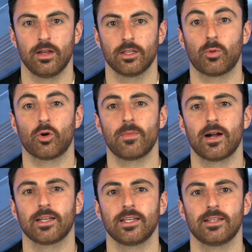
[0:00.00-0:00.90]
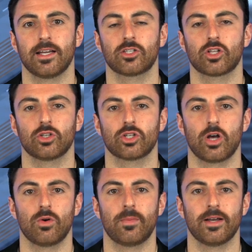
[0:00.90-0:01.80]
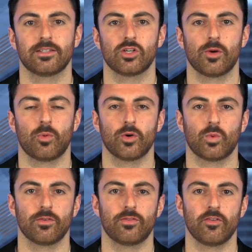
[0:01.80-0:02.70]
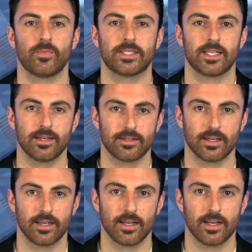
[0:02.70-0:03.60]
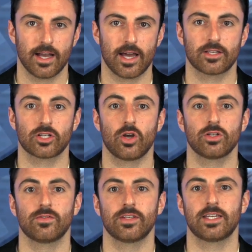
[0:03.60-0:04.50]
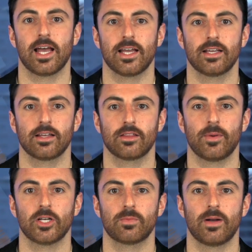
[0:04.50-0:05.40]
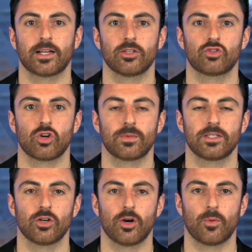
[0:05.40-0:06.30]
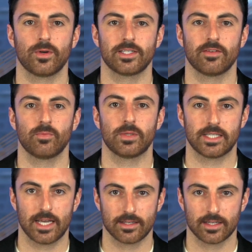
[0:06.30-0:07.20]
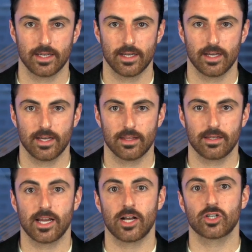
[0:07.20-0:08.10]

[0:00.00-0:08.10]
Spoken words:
The broad market index closed lower by 0.15%. At its lows of the day, the benchmark has dropped 0.7%. The Dow